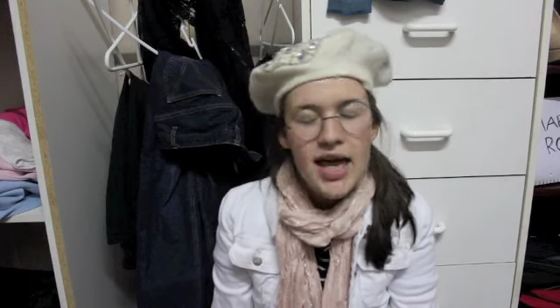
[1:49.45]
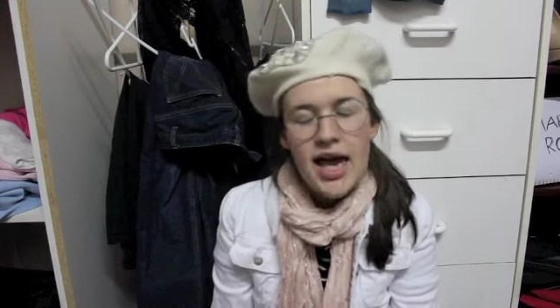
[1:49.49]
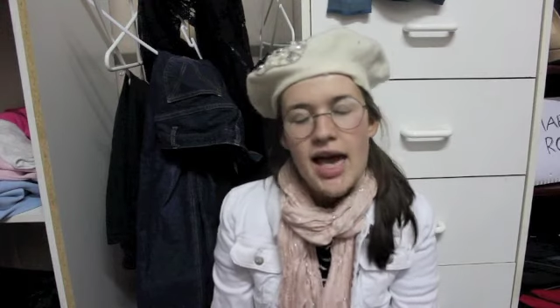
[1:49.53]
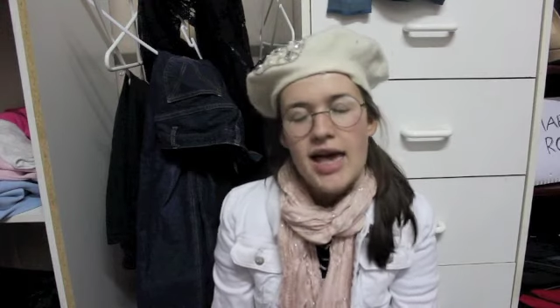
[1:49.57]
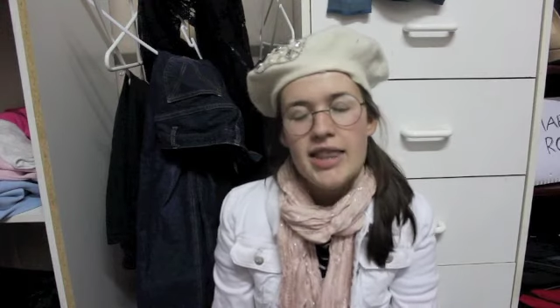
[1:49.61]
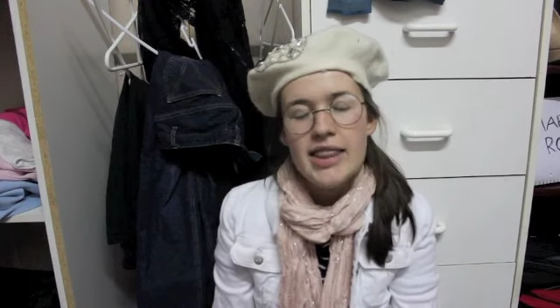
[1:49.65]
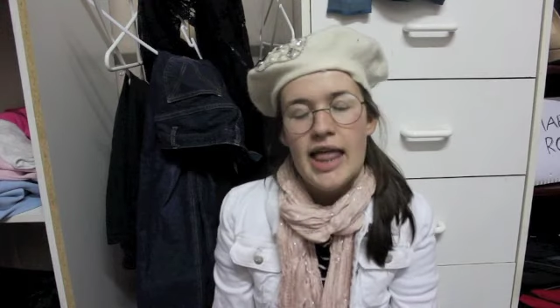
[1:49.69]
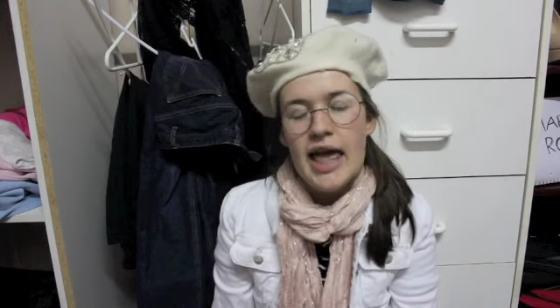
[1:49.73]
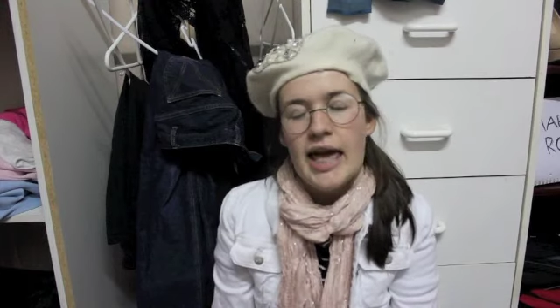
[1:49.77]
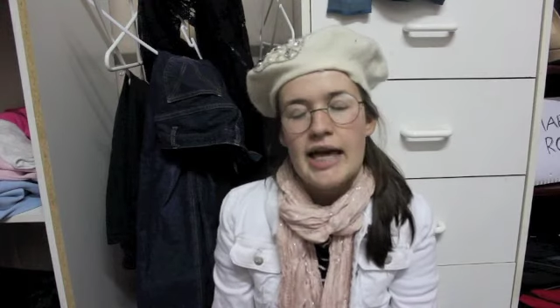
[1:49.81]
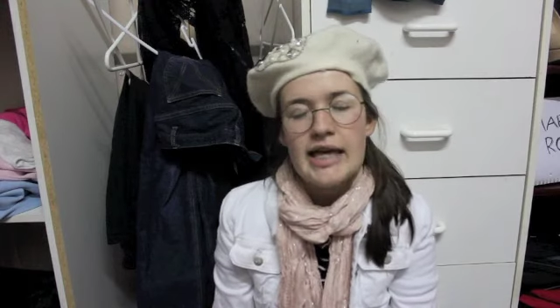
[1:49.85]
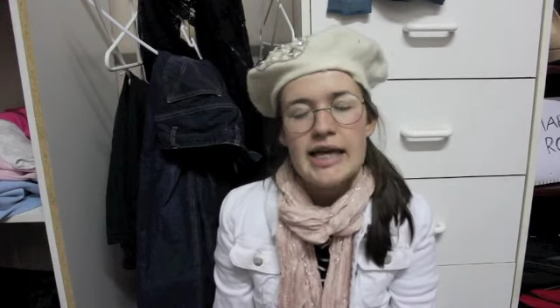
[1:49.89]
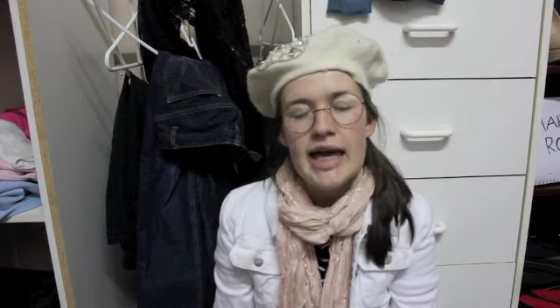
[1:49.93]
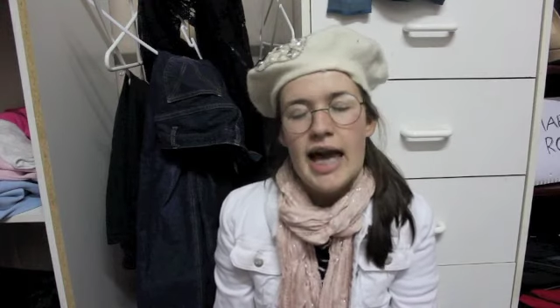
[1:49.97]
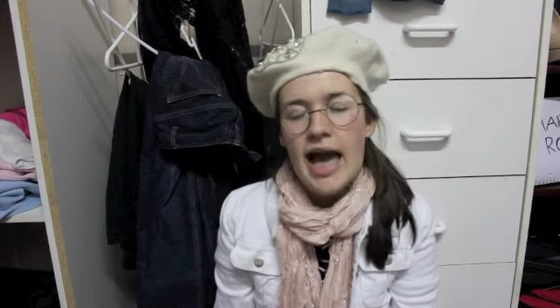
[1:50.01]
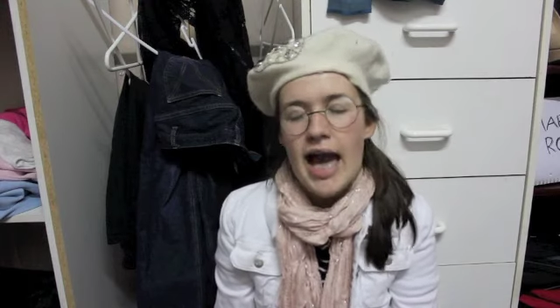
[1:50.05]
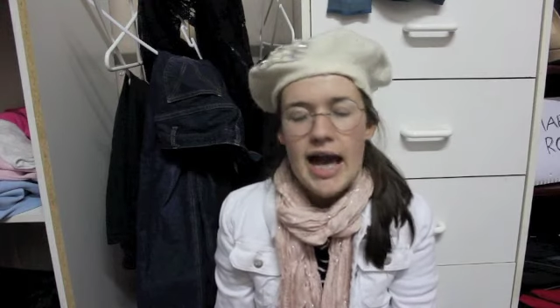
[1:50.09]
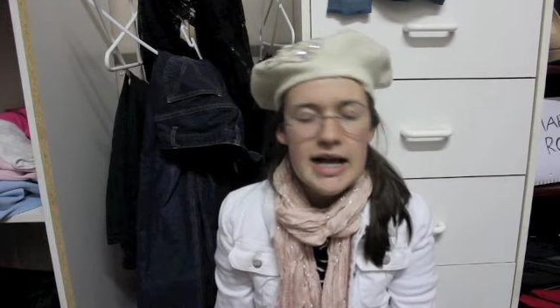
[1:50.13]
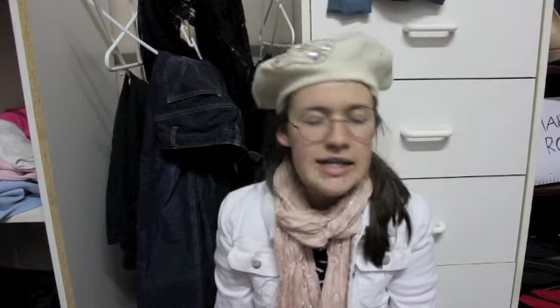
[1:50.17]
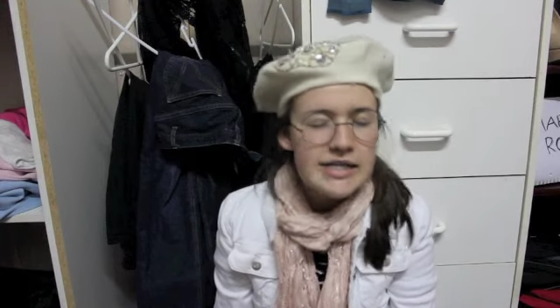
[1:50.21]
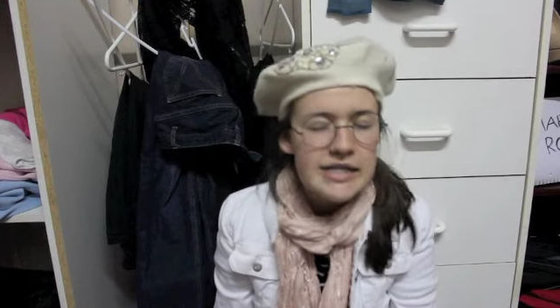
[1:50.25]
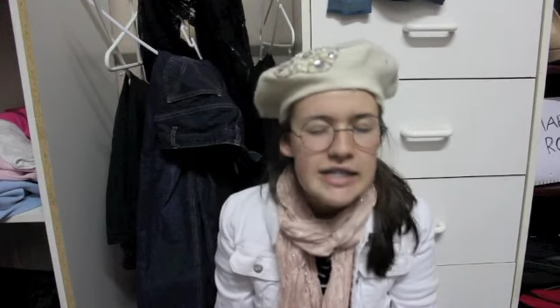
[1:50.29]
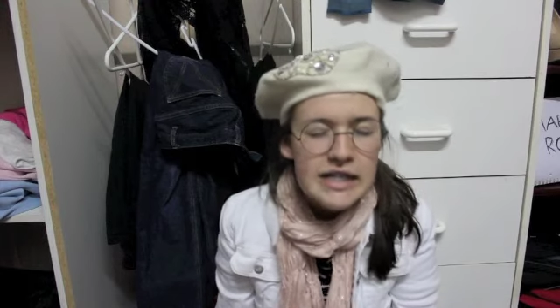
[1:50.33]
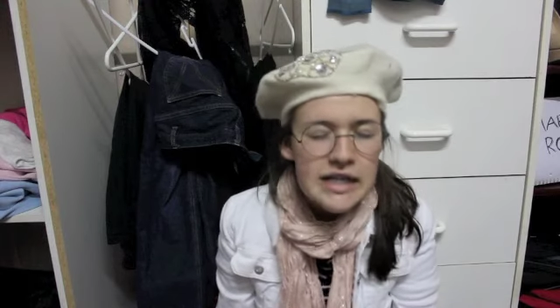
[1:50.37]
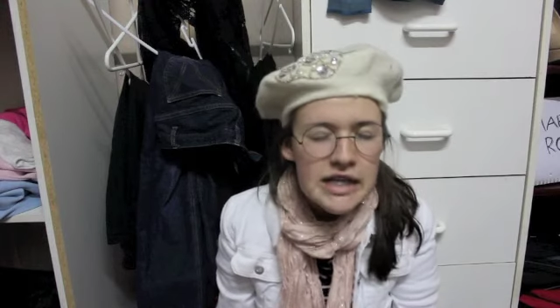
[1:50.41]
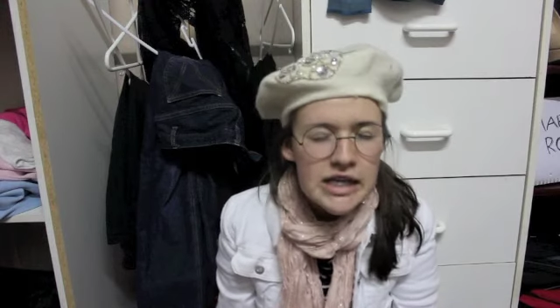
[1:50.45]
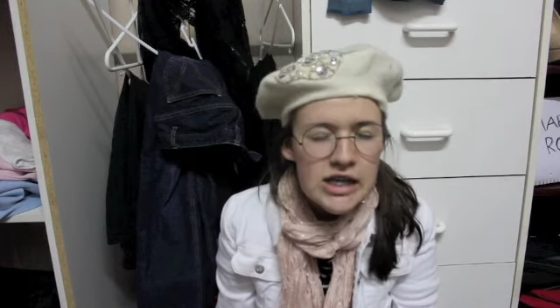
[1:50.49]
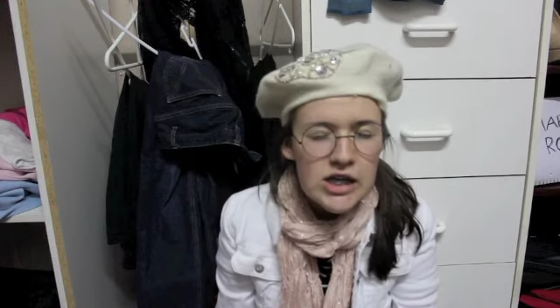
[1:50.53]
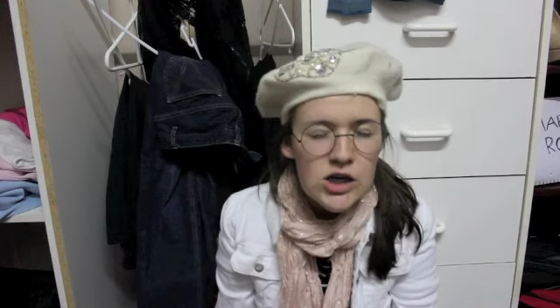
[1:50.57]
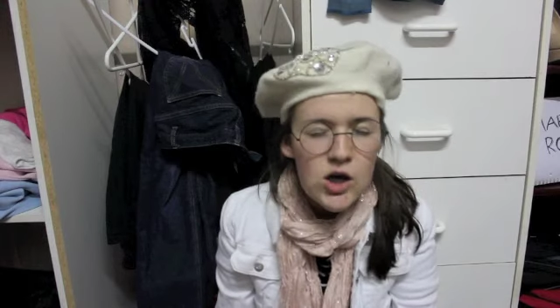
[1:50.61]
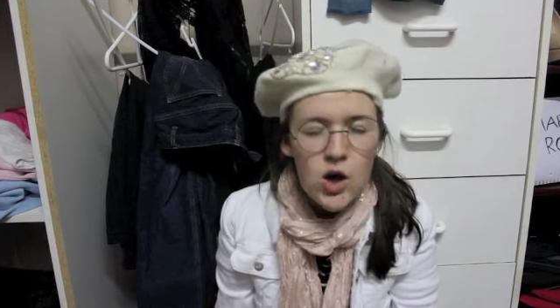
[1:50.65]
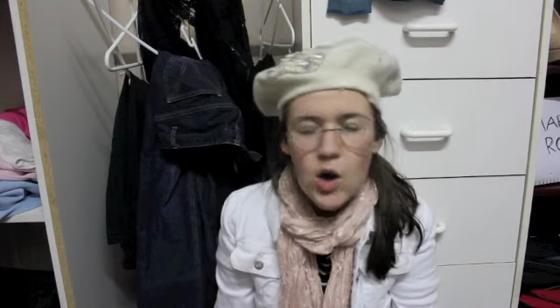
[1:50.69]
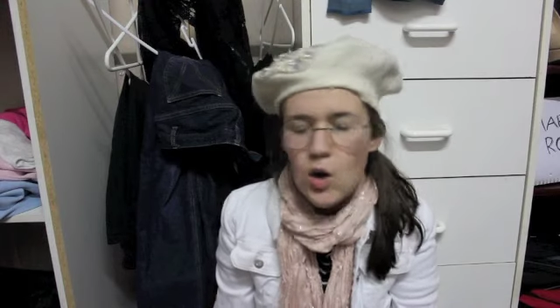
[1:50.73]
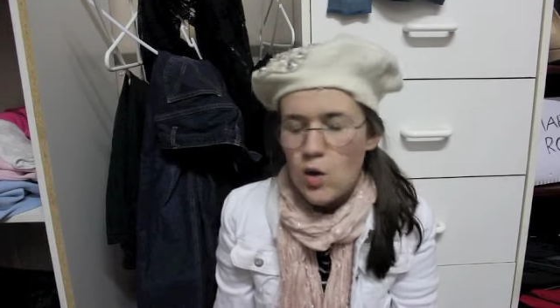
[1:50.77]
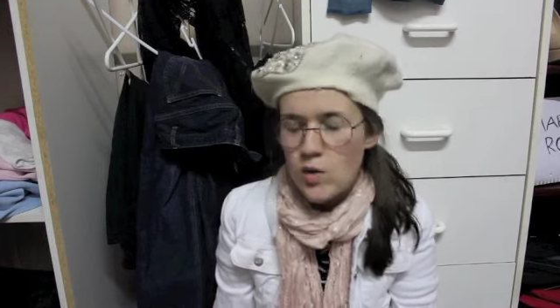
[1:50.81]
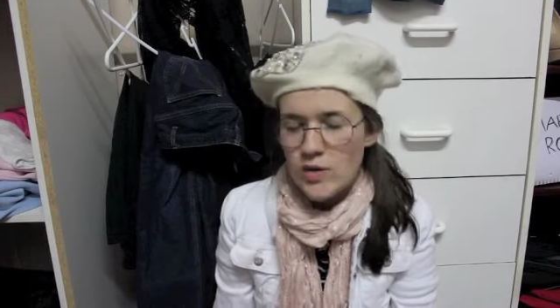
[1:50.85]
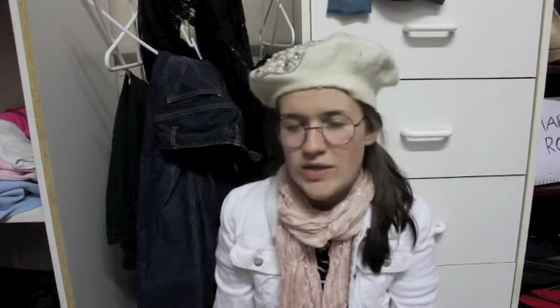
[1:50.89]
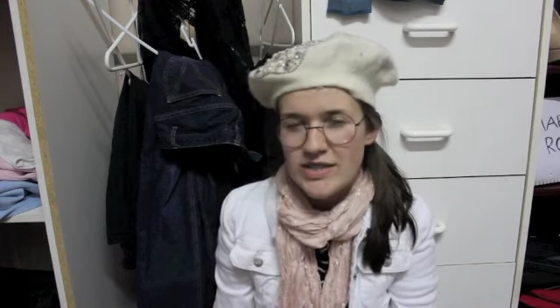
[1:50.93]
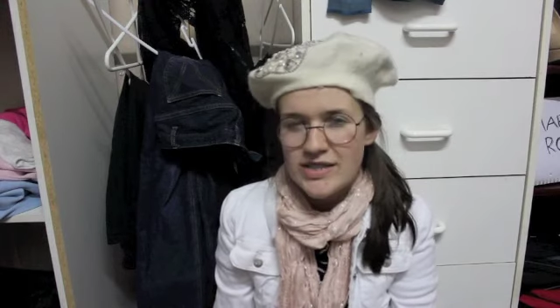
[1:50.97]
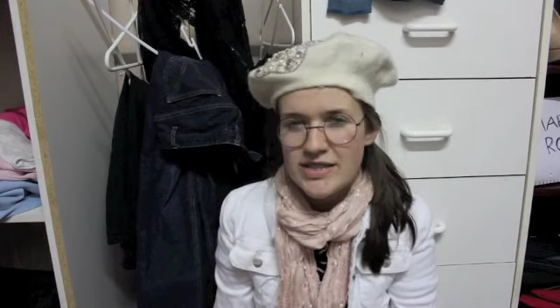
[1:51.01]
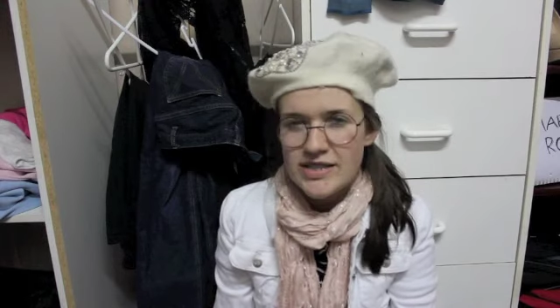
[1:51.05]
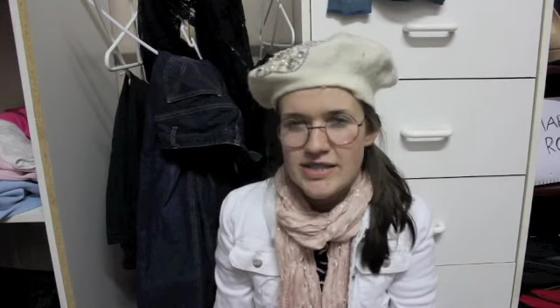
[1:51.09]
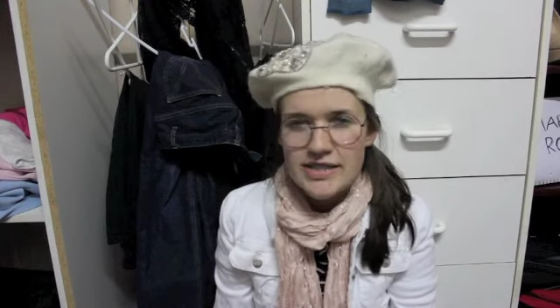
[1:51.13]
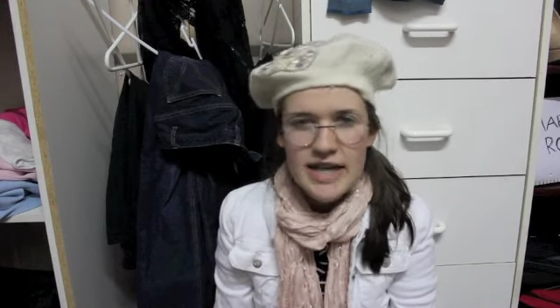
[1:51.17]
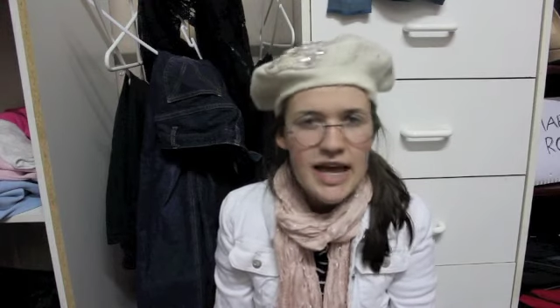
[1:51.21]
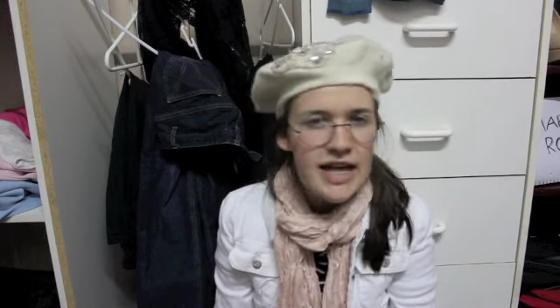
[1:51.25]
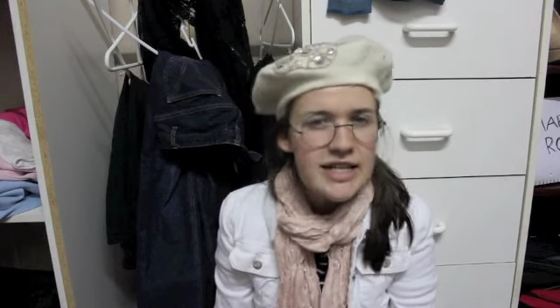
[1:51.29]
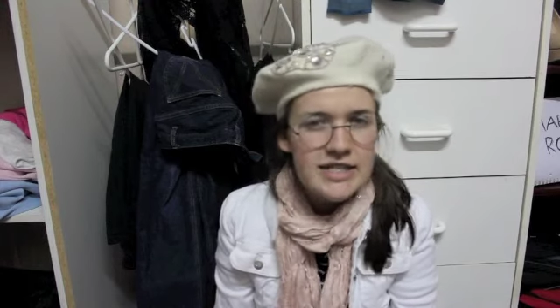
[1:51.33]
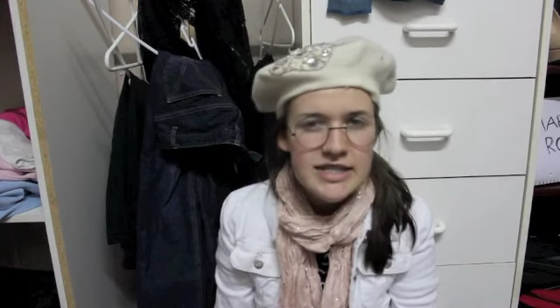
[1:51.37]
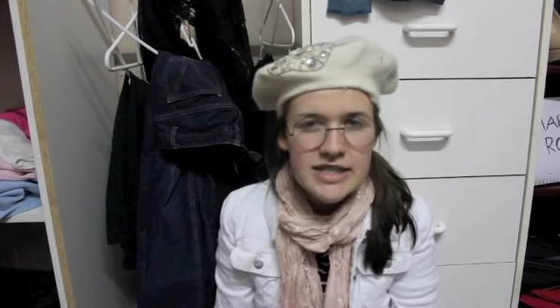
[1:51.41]
and like acting or
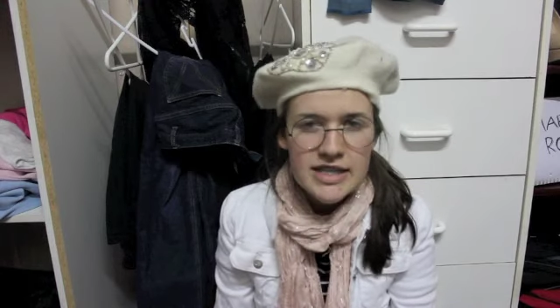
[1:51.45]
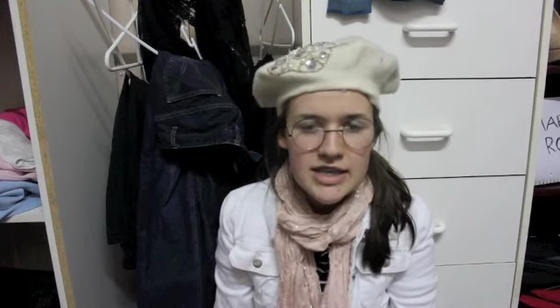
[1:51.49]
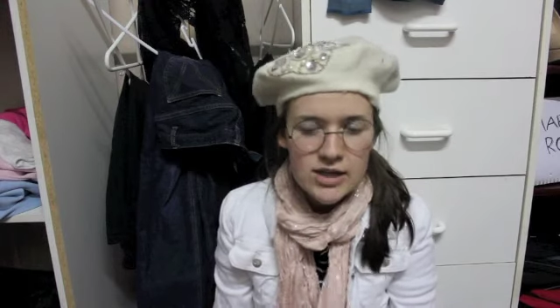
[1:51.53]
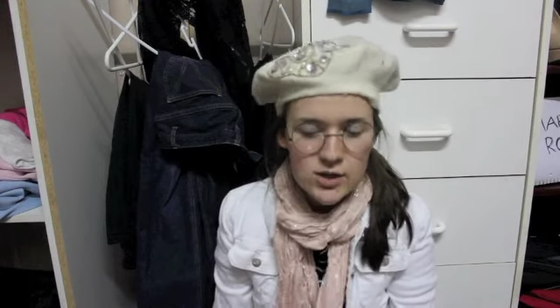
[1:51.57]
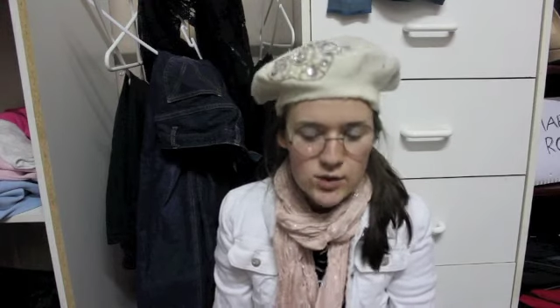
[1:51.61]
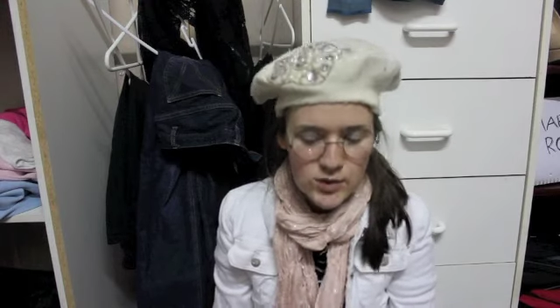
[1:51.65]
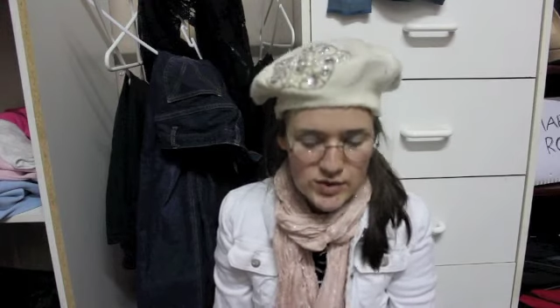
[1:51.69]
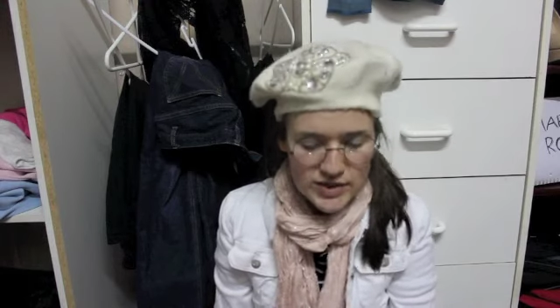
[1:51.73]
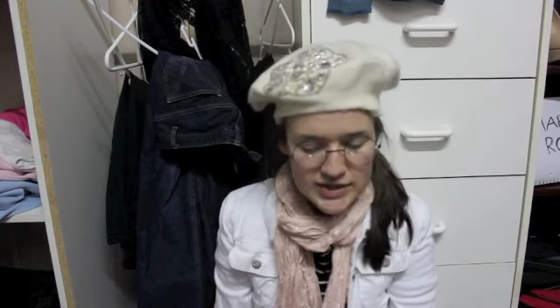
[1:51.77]
dancing or